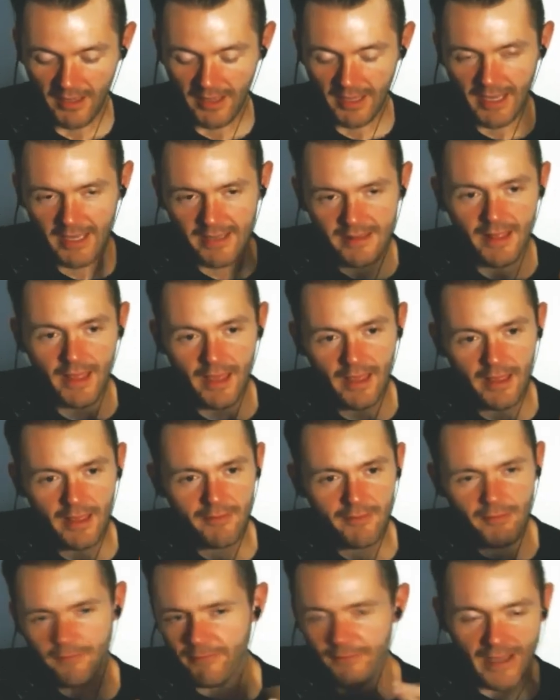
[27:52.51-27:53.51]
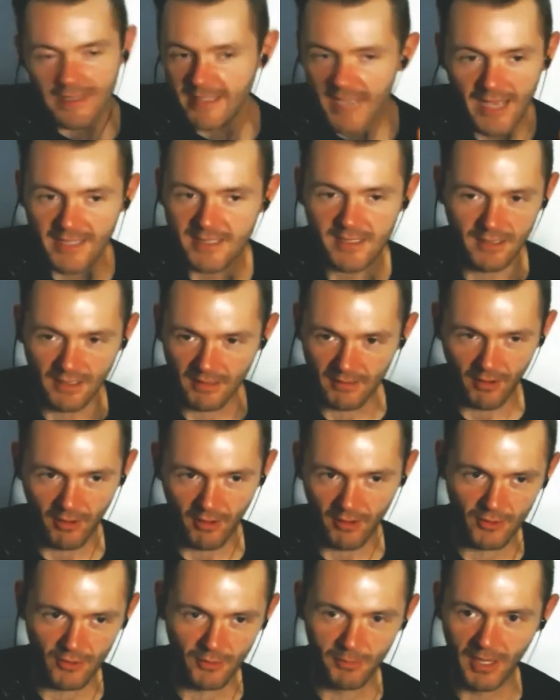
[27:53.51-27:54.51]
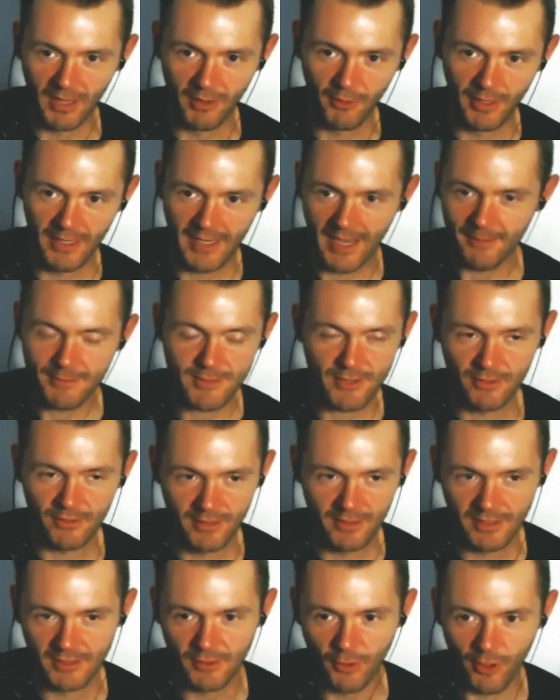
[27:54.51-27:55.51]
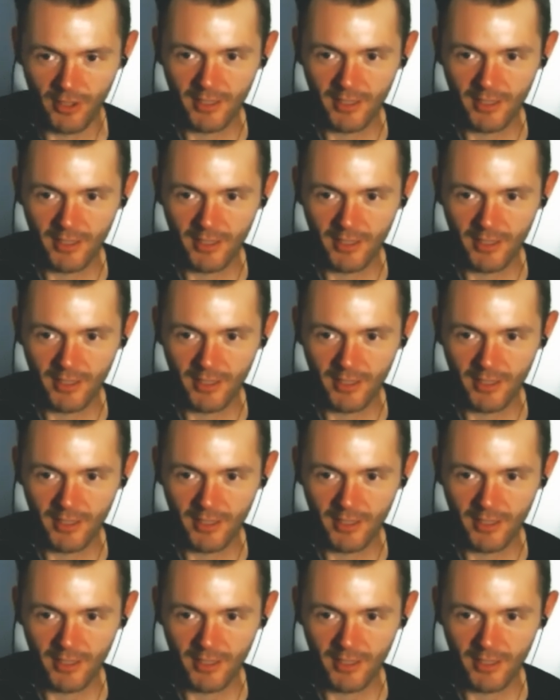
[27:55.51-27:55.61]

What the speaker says: It's a fantastic article, by the way. Absolutely adored